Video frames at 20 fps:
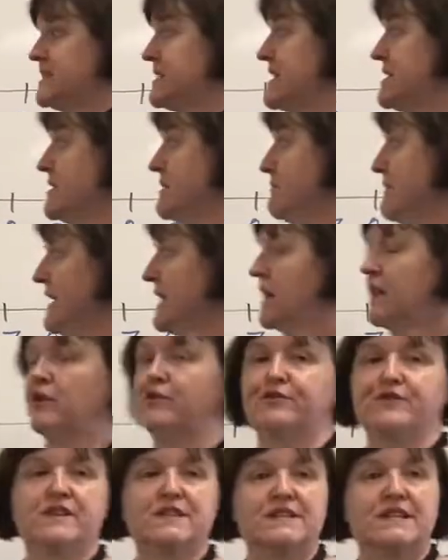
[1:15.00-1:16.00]
is in the middle,
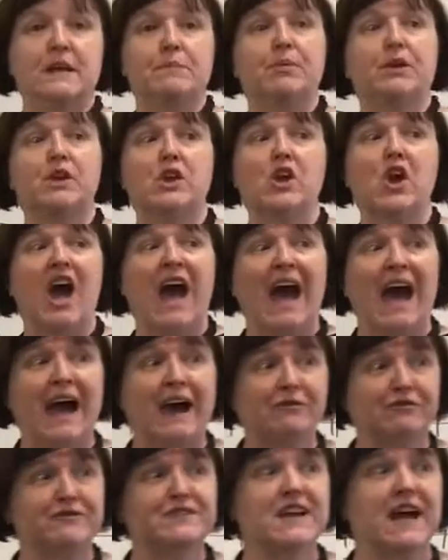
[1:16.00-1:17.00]
obviously, but you
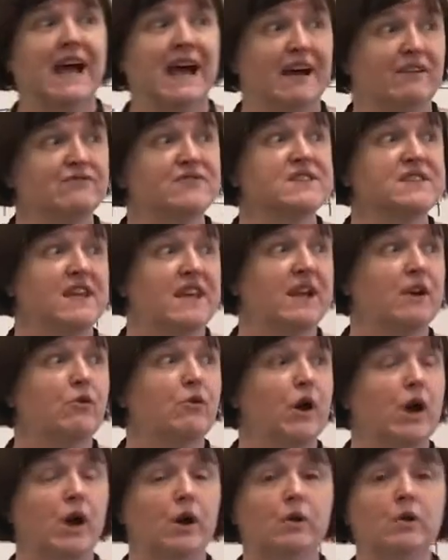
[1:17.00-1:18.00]
have to have
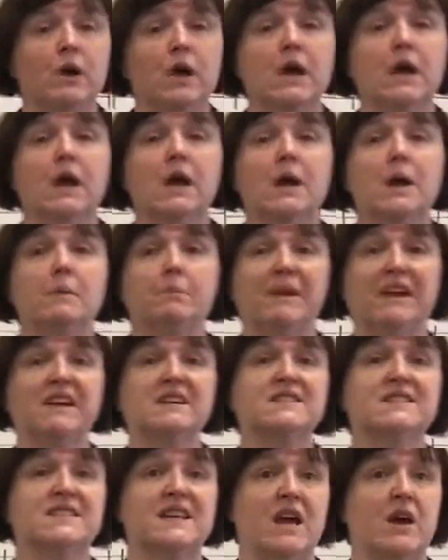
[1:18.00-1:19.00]
0
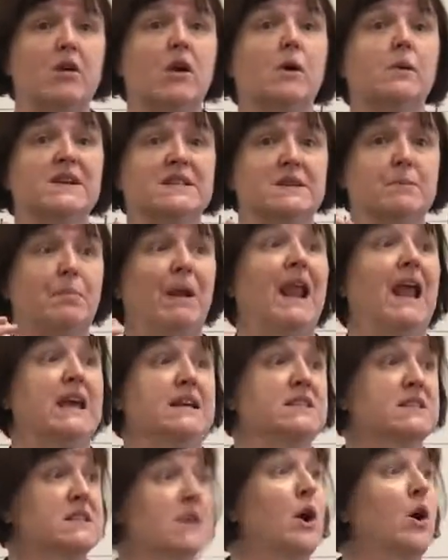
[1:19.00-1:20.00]
because 0 is a
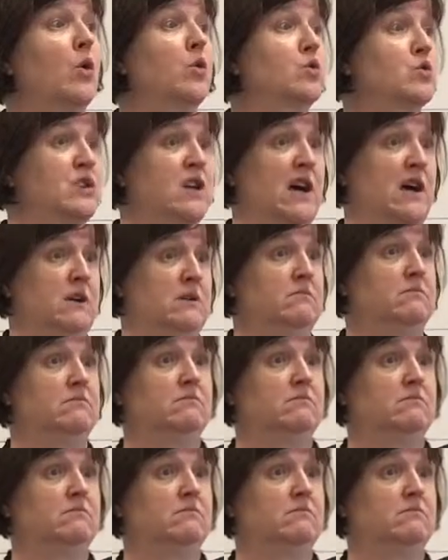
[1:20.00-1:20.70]
placeholder.